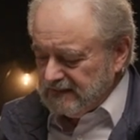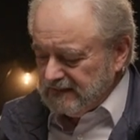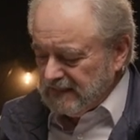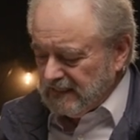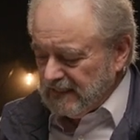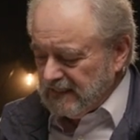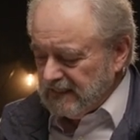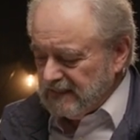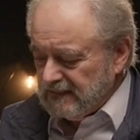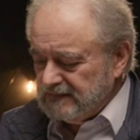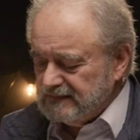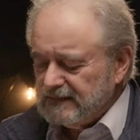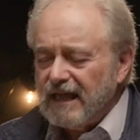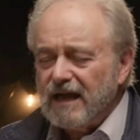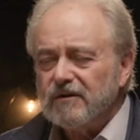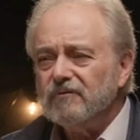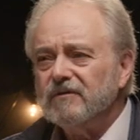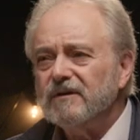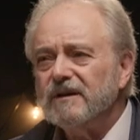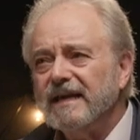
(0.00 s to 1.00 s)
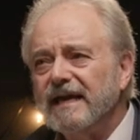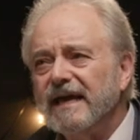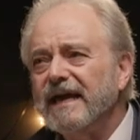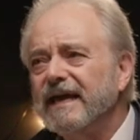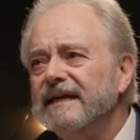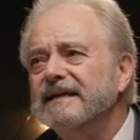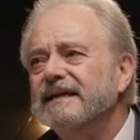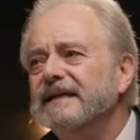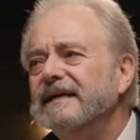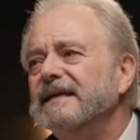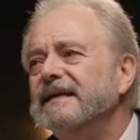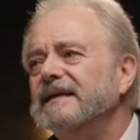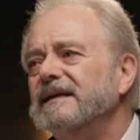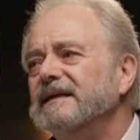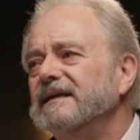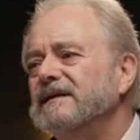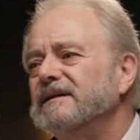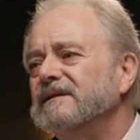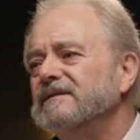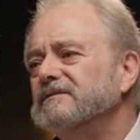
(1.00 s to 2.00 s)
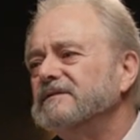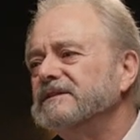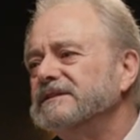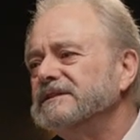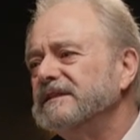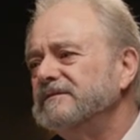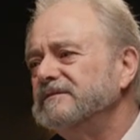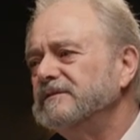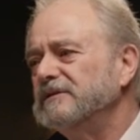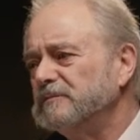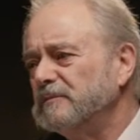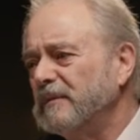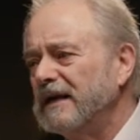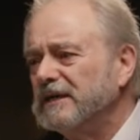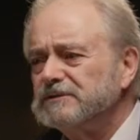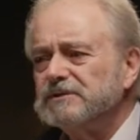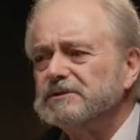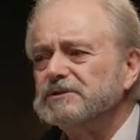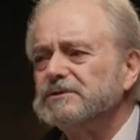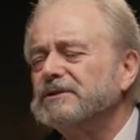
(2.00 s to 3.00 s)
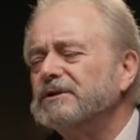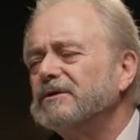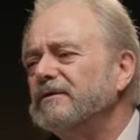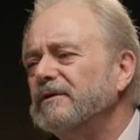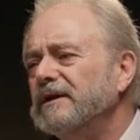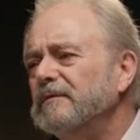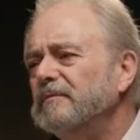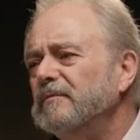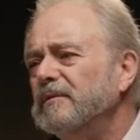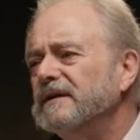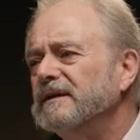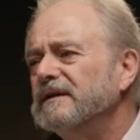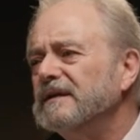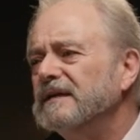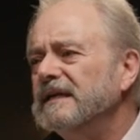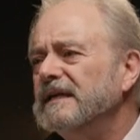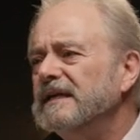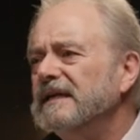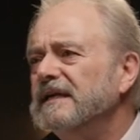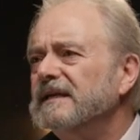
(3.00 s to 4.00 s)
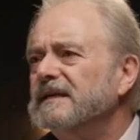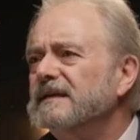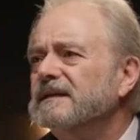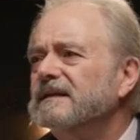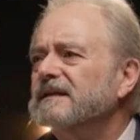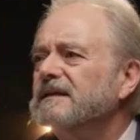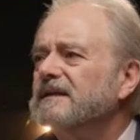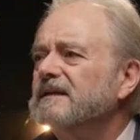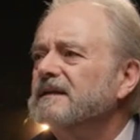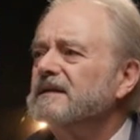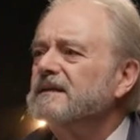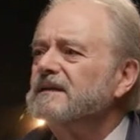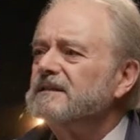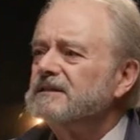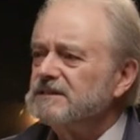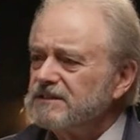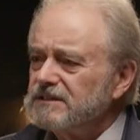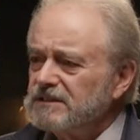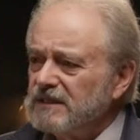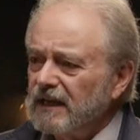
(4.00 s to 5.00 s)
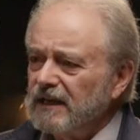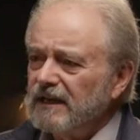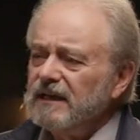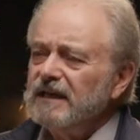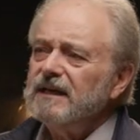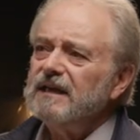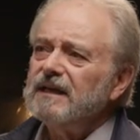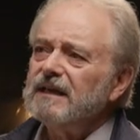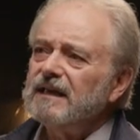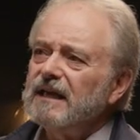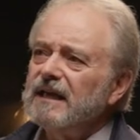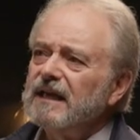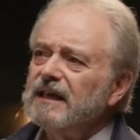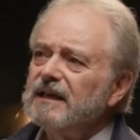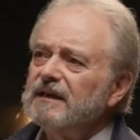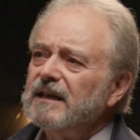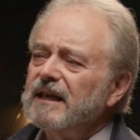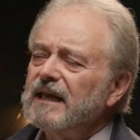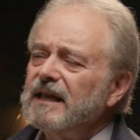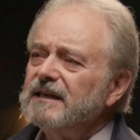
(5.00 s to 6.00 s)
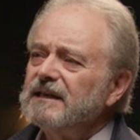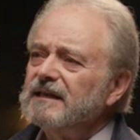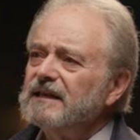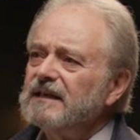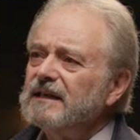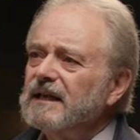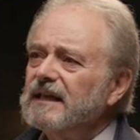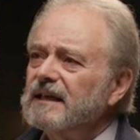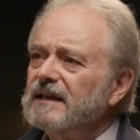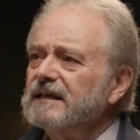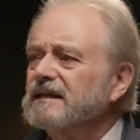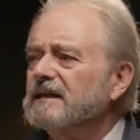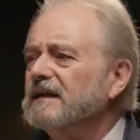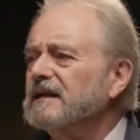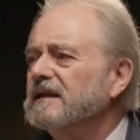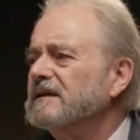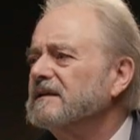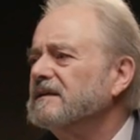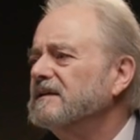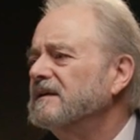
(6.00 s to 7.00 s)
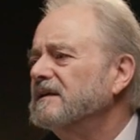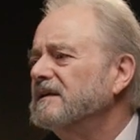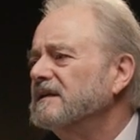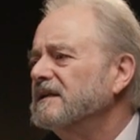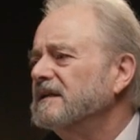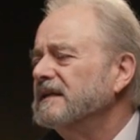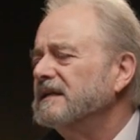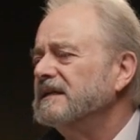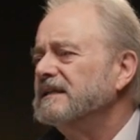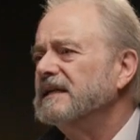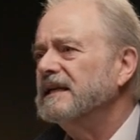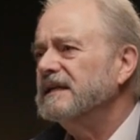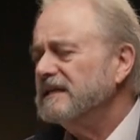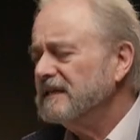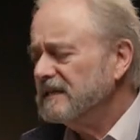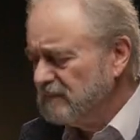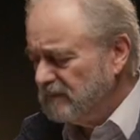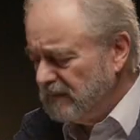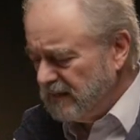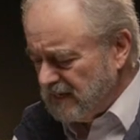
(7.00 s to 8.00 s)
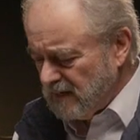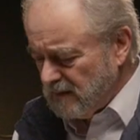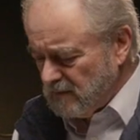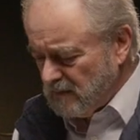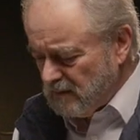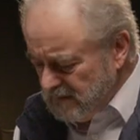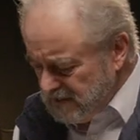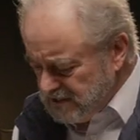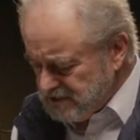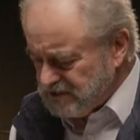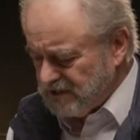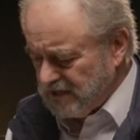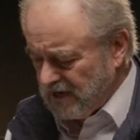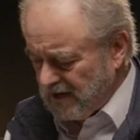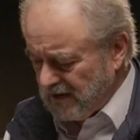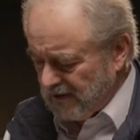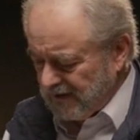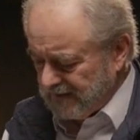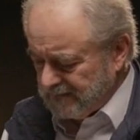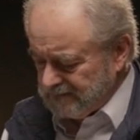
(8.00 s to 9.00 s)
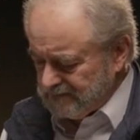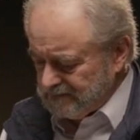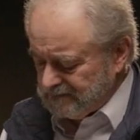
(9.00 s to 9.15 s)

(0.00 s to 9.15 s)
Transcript: uh, not only had he received his master's degree, but he had studied and had, had uh, intended to become a missionary.